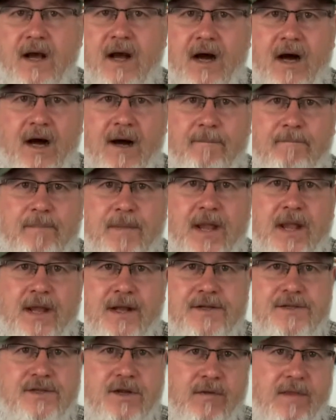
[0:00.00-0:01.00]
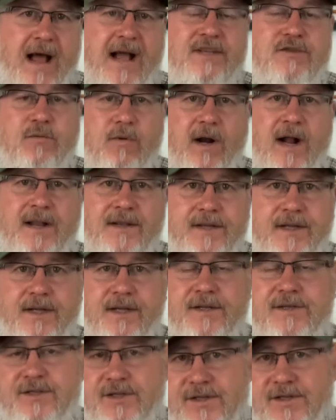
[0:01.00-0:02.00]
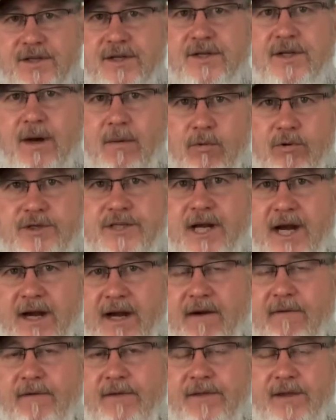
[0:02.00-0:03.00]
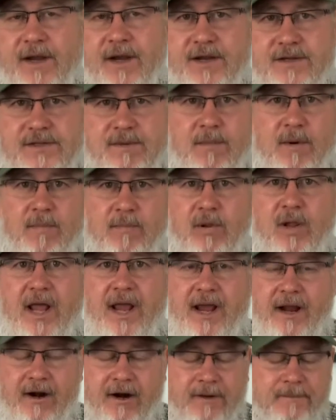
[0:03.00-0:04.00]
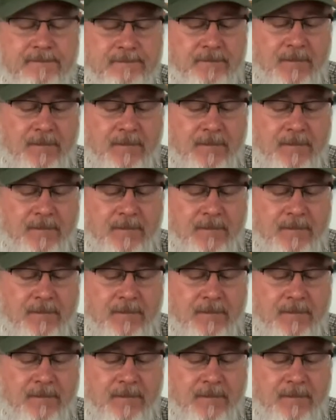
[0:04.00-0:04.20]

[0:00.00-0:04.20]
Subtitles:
And so that's what I did, just to double check everything, because I'm a planner.